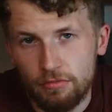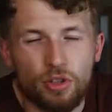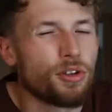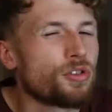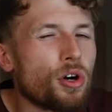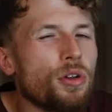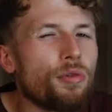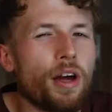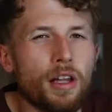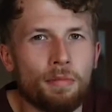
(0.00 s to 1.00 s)
So there's only
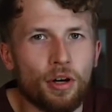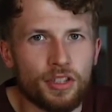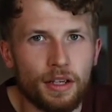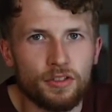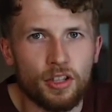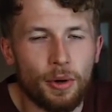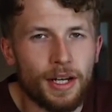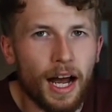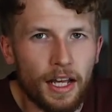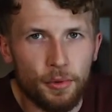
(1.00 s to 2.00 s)
really positives to going
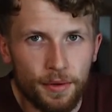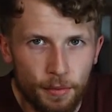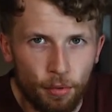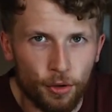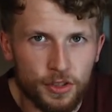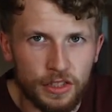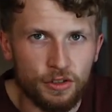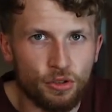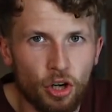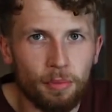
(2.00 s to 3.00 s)
higher with your protein,
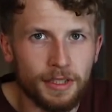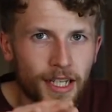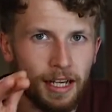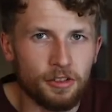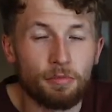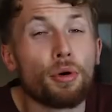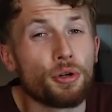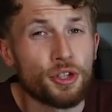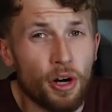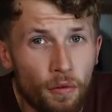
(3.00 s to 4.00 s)
so don't be scared to
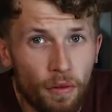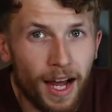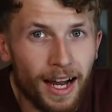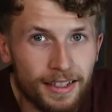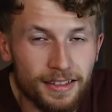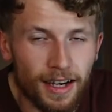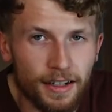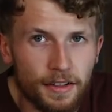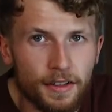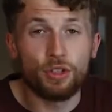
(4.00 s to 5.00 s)
push on the higher
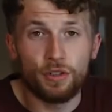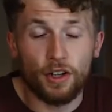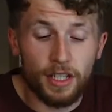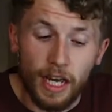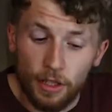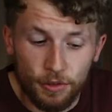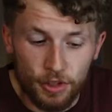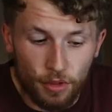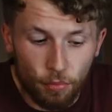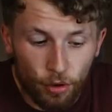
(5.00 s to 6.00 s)
side. Once you've got your calories
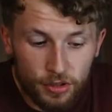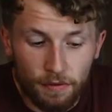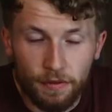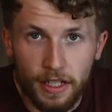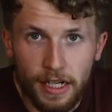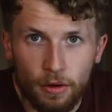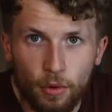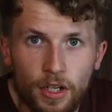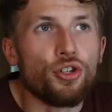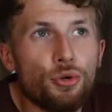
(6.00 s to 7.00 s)
and your protein figured
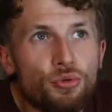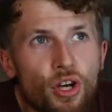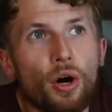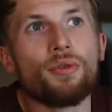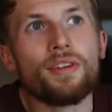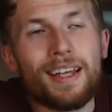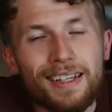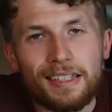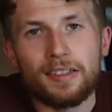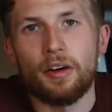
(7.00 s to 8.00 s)
out, you don't
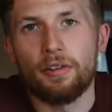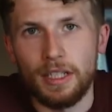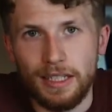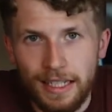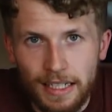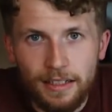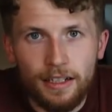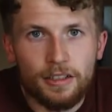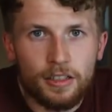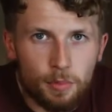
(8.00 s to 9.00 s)
necessarily need
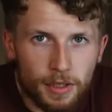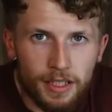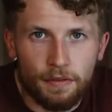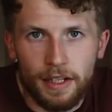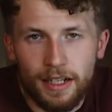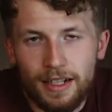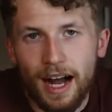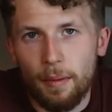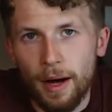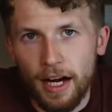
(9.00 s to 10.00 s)
specific
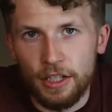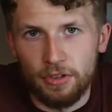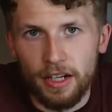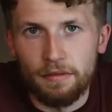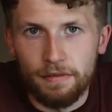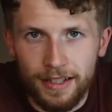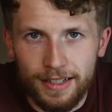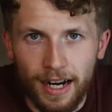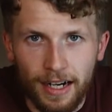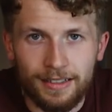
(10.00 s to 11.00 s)
carbohydrate and fat
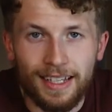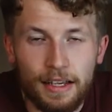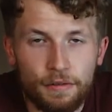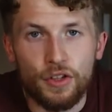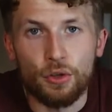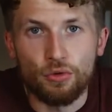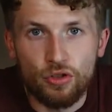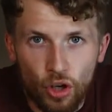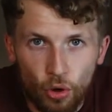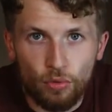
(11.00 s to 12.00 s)
targets if you
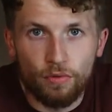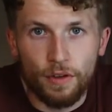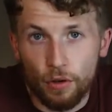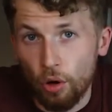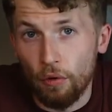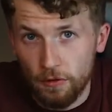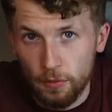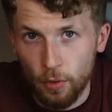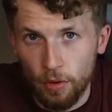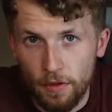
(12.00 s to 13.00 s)
don't feel
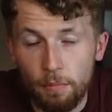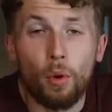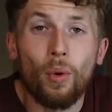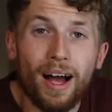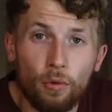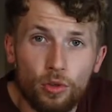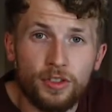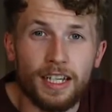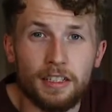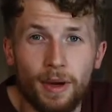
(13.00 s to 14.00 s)
comfortable with them. But what I would
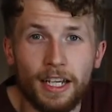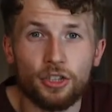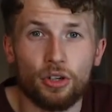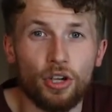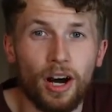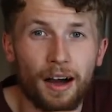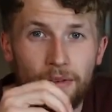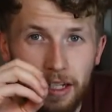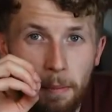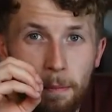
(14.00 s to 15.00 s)
say is make sure you're
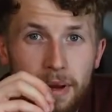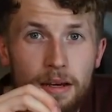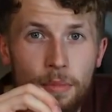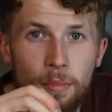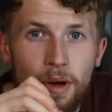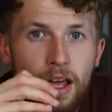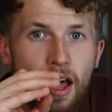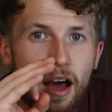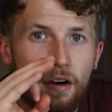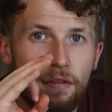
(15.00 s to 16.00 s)
having a minimum
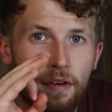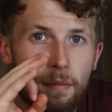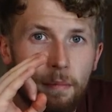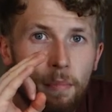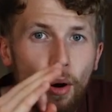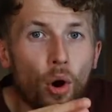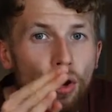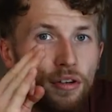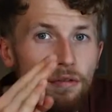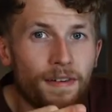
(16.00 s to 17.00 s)
of
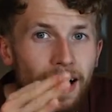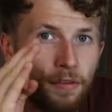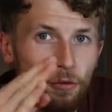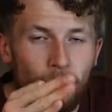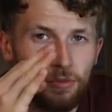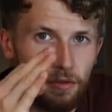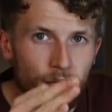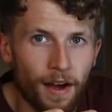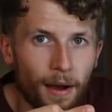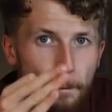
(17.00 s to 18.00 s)
0.5 grams of
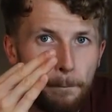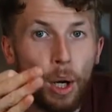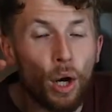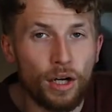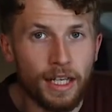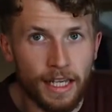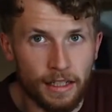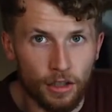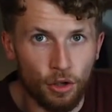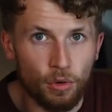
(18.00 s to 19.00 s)
fat per
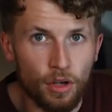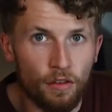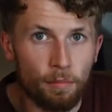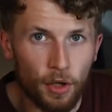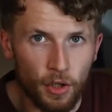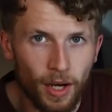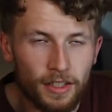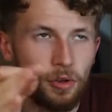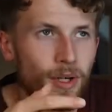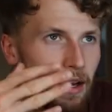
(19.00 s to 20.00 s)
kilo of body weight.
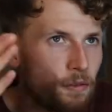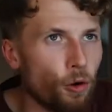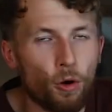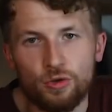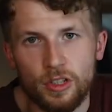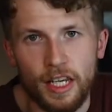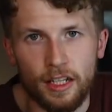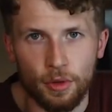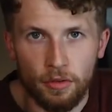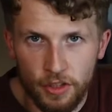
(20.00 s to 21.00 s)
So again, for a 100
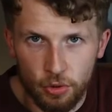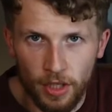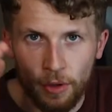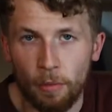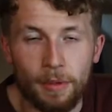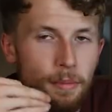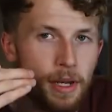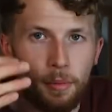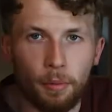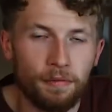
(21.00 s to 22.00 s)
kilo individual, it would be a
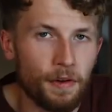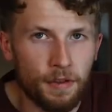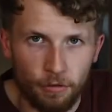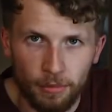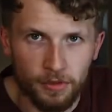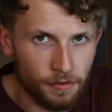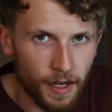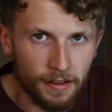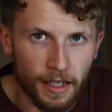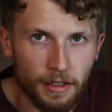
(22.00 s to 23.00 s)
minimum of 50 grams of
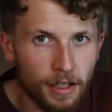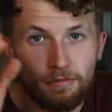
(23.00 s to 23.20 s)
fat a day.